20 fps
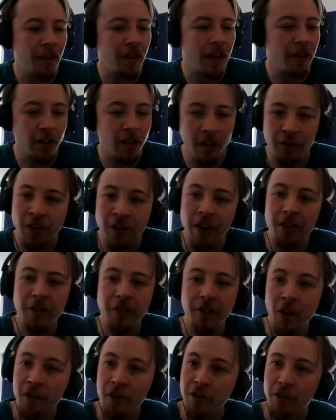It's very
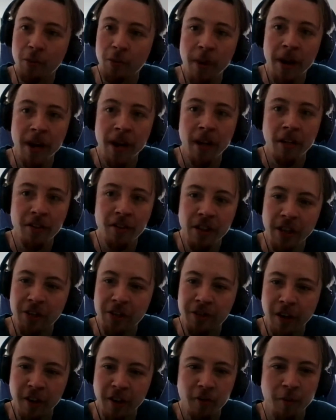fun as well because you get
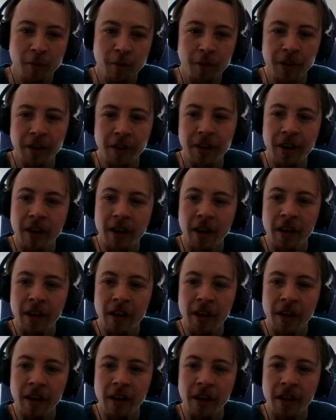transported.